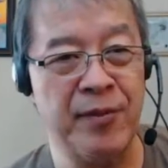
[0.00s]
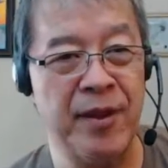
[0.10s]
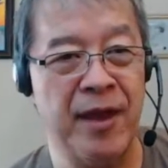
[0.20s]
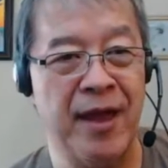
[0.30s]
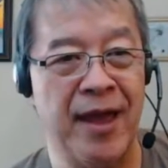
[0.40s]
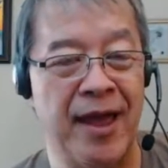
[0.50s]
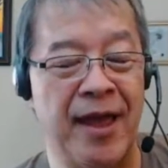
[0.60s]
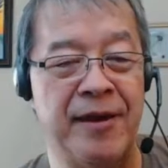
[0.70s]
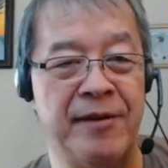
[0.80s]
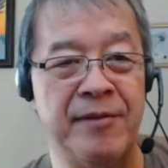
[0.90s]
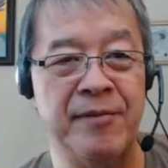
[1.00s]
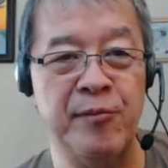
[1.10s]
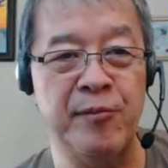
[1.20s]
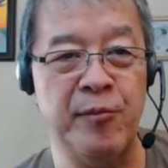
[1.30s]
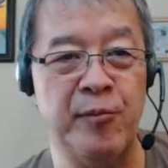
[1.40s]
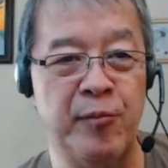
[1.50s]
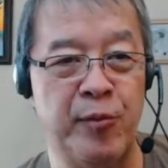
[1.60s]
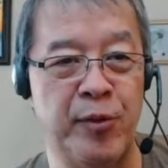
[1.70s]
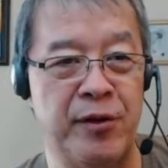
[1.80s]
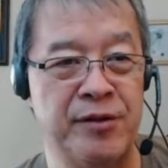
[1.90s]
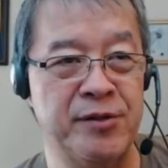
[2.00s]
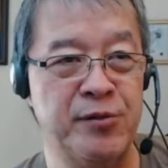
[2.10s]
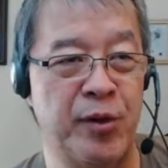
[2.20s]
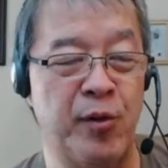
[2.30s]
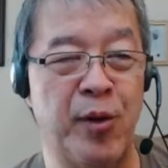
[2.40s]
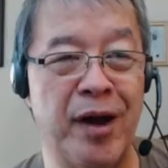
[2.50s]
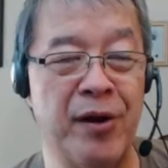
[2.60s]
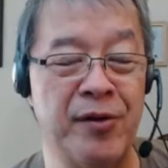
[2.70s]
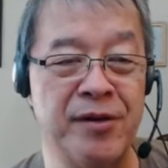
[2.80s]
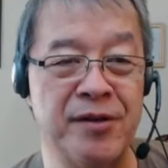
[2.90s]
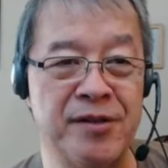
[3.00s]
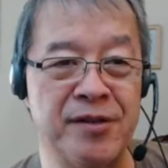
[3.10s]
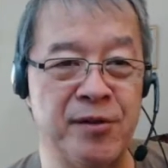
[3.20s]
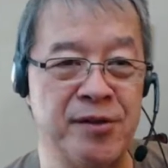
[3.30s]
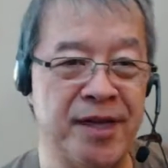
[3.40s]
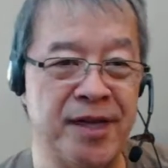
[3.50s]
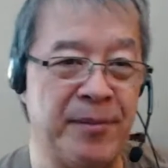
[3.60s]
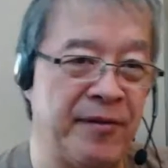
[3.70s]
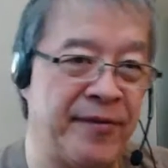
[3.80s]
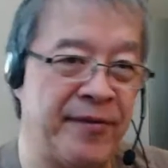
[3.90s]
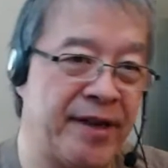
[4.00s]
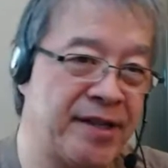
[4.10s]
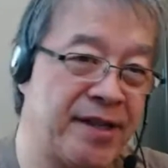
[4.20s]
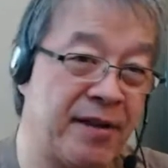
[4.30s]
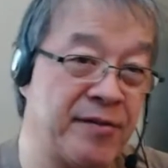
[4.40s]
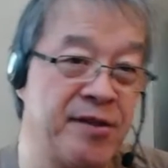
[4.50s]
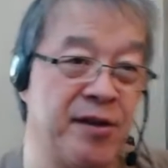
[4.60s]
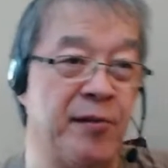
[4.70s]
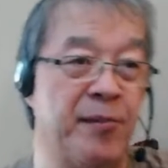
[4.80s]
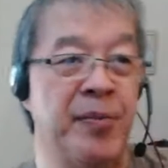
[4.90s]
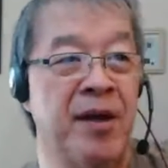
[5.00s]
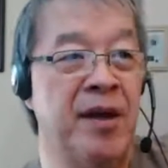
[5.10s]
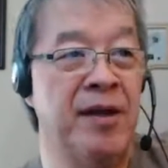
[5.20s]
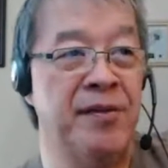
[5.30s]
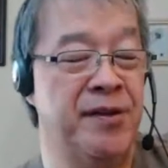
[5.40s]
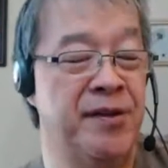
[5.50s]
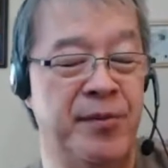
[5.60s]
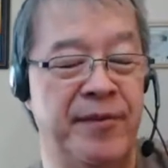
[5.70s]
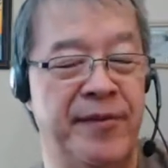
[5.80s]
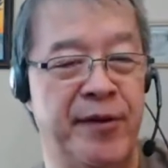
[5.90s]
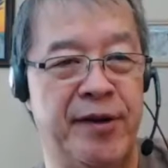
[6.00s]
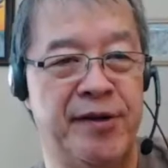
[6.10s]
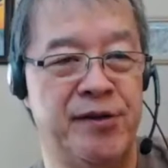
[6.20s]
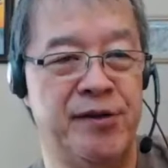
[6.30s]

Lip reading: and what it's required to set up the event itself. So this should be very interesting.